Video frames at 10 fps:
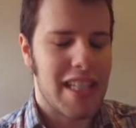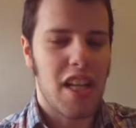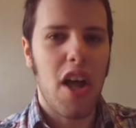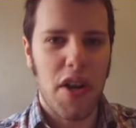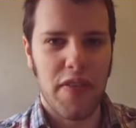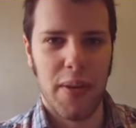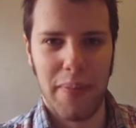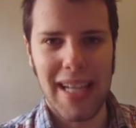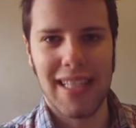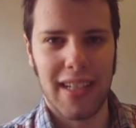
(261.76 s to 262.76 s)
There's a lot of
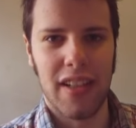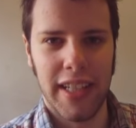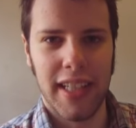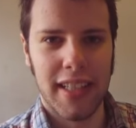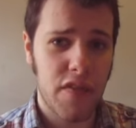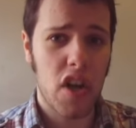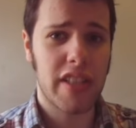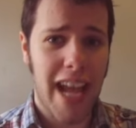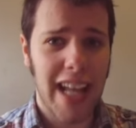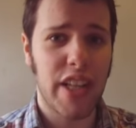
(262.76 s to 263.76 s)
them, basically. And you've
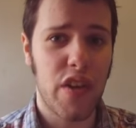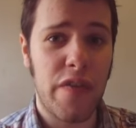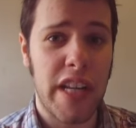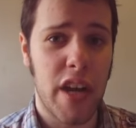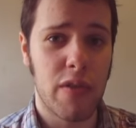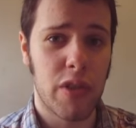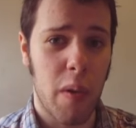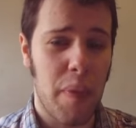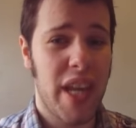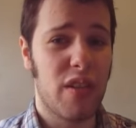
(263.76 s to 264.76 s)
got to tailor your videos
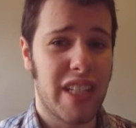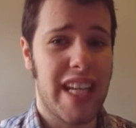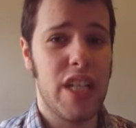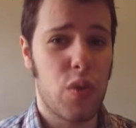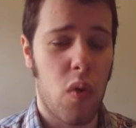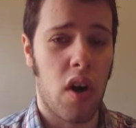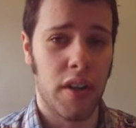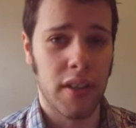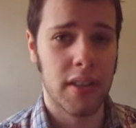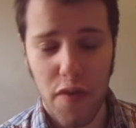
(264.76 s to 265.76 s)
to appeal to each one.